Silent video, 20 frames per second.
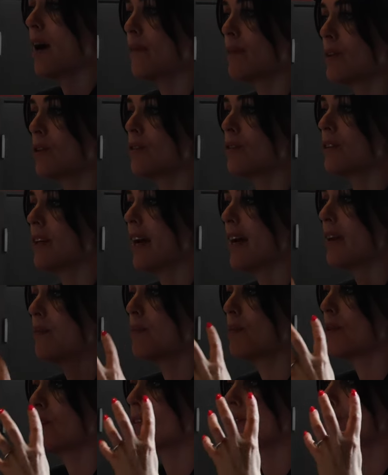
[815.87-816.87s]
happen overnight,
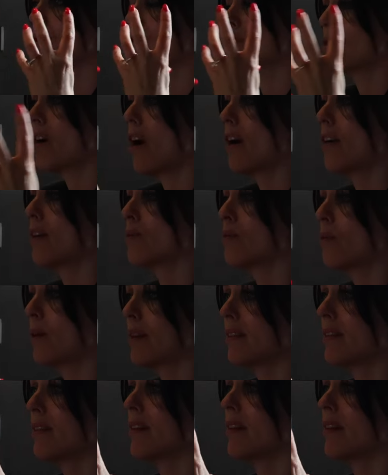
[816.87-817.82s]
but it started with